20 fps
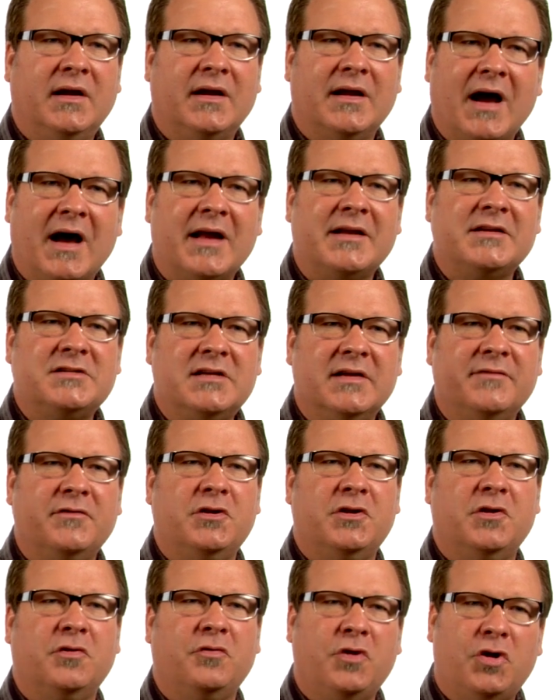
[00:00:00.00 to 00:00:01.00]
God has
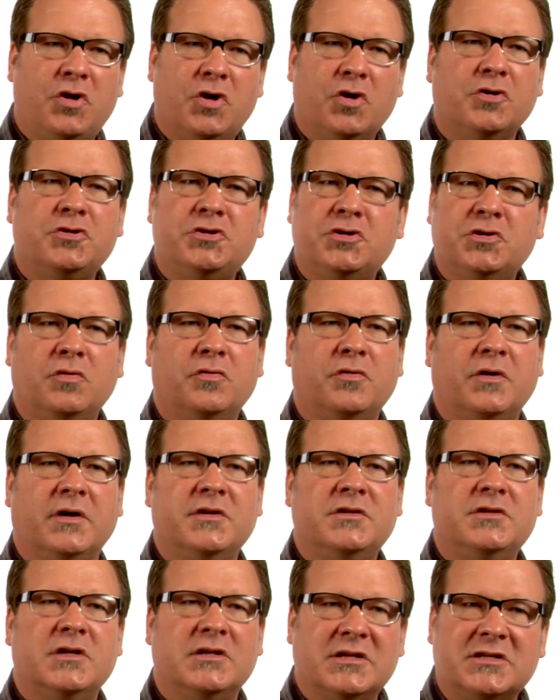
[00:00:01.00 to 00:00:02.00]
given you your children
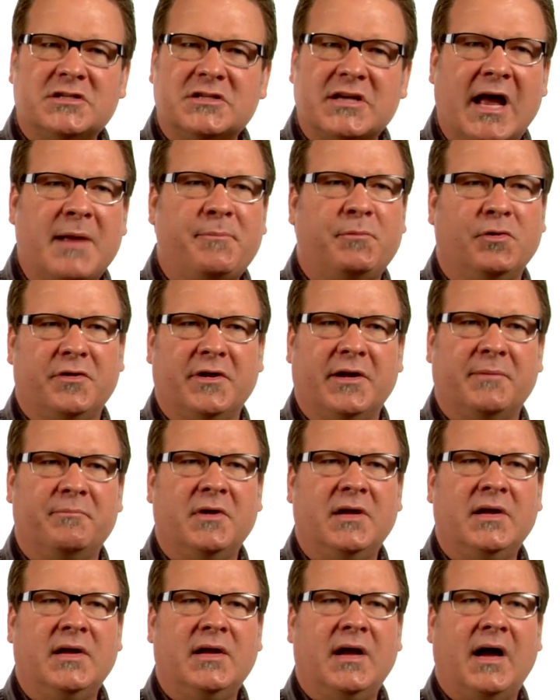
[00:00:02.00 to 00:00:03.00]
to disciple them.
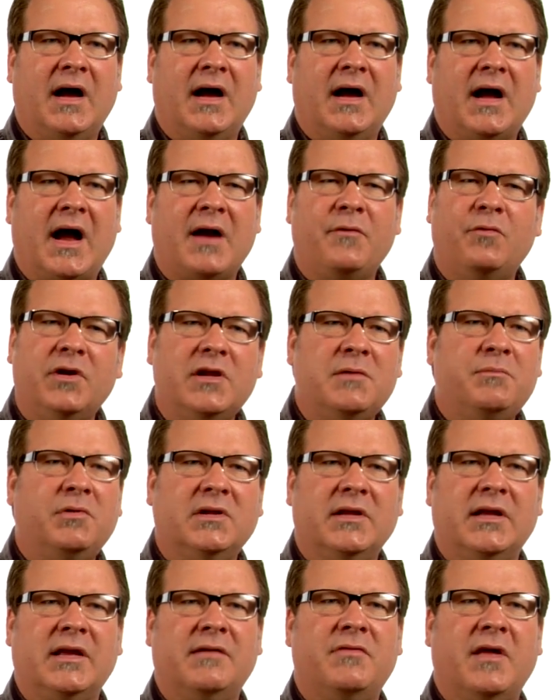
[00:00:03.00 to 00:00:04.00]
I really
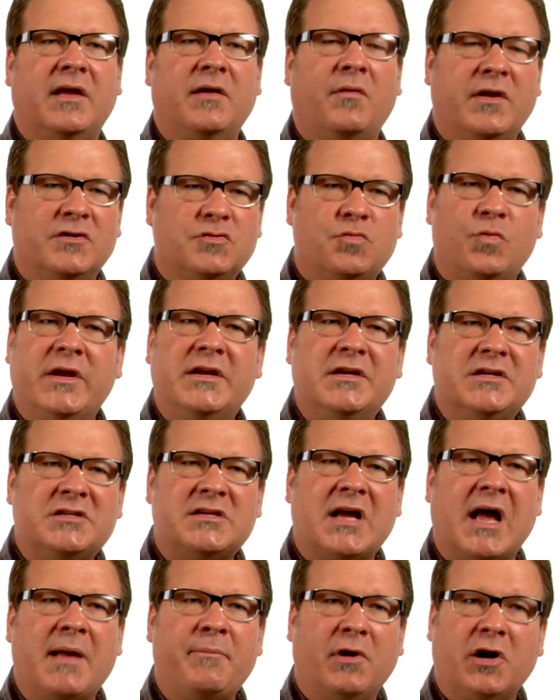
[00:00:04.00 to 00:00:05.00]
believe that as we
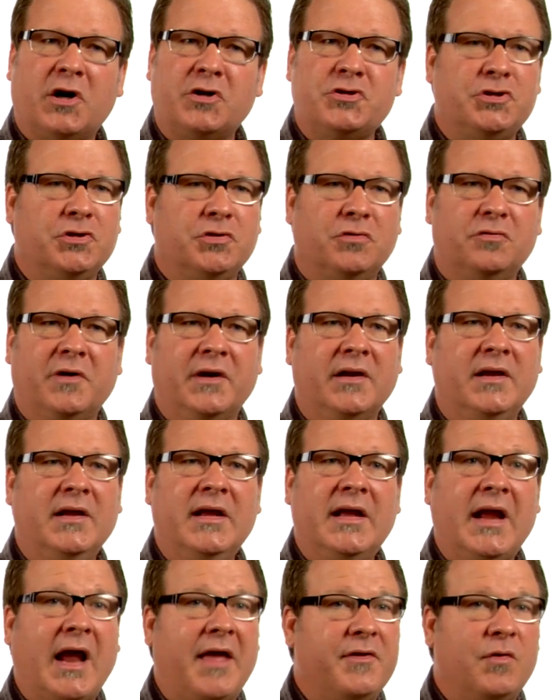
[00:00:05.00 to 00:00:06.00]
disciple our children
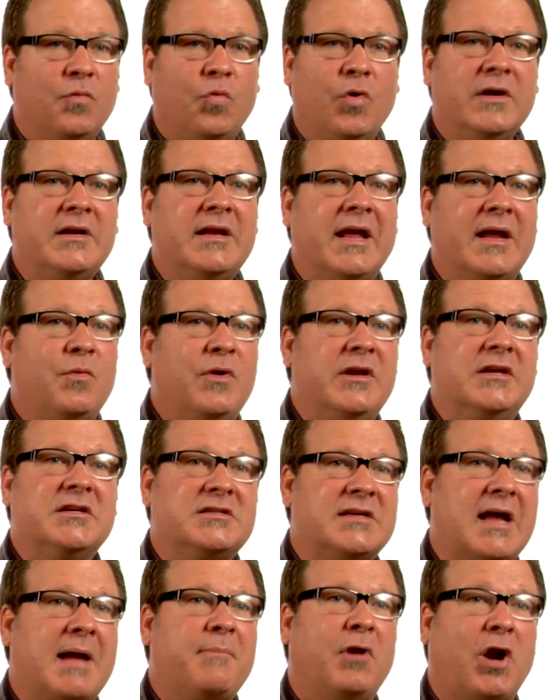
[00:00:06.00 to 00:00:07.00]
and then one day we
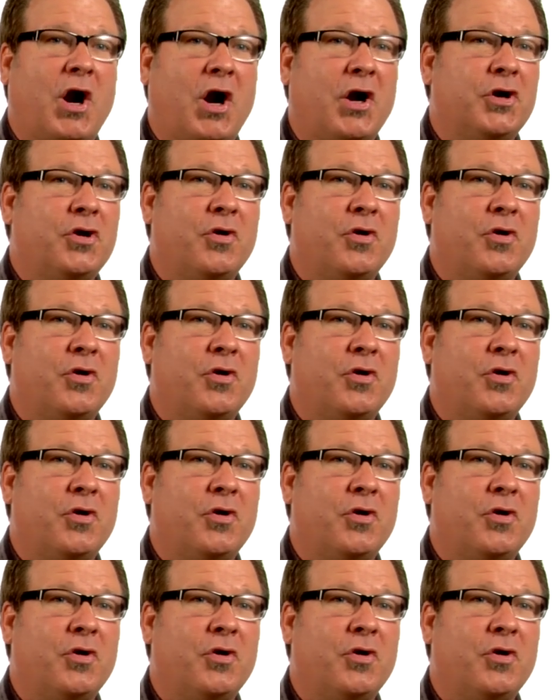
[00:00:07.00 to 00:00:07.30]
disciple our